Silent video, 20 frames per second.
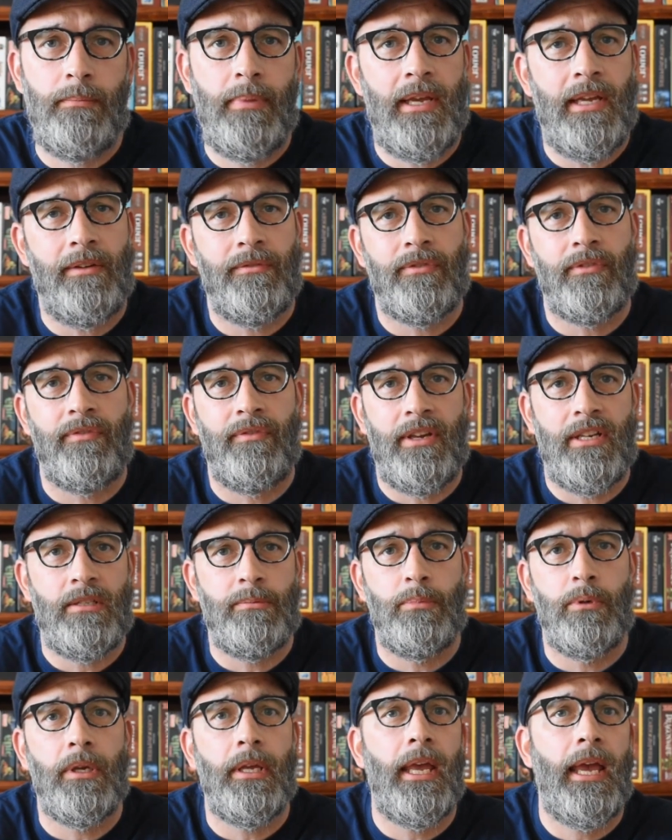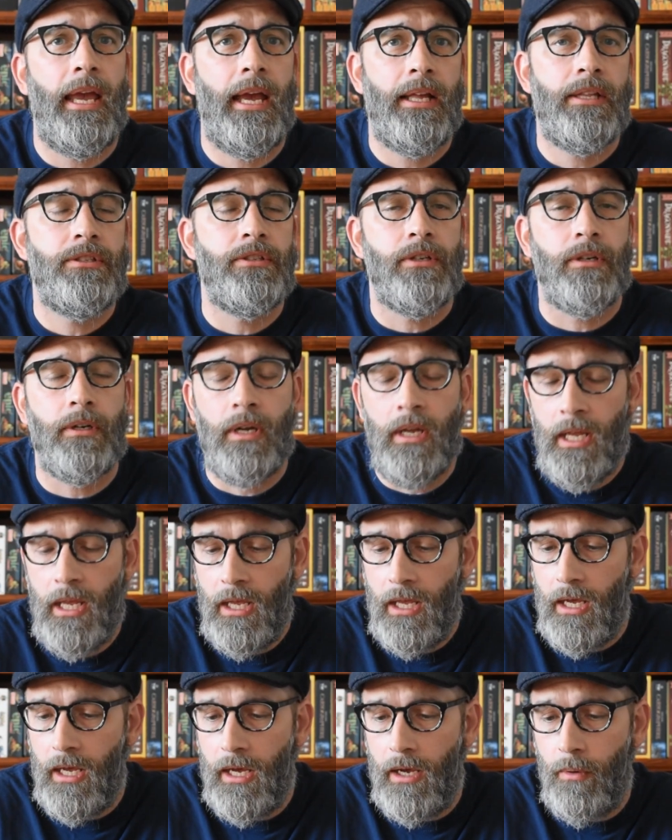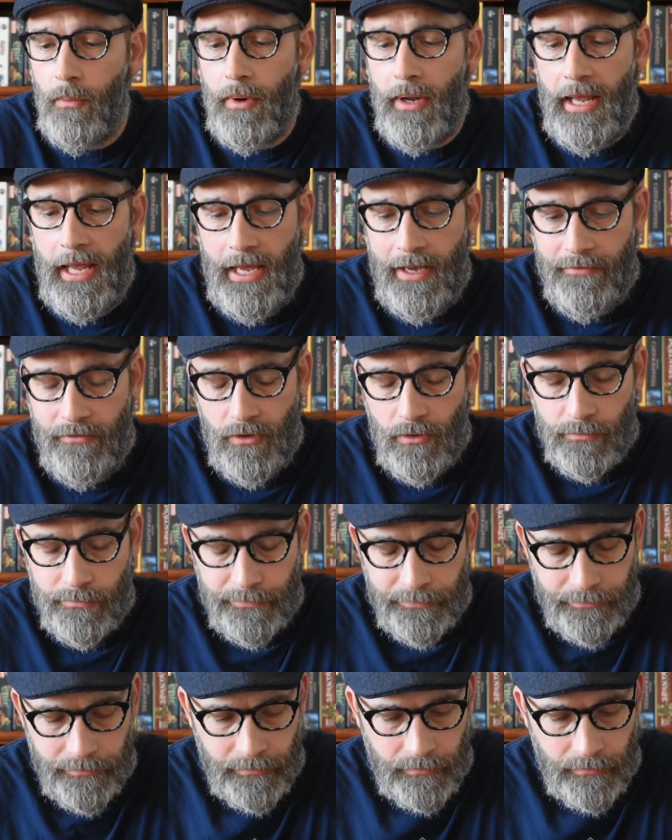paying for Facebook ads or what have you.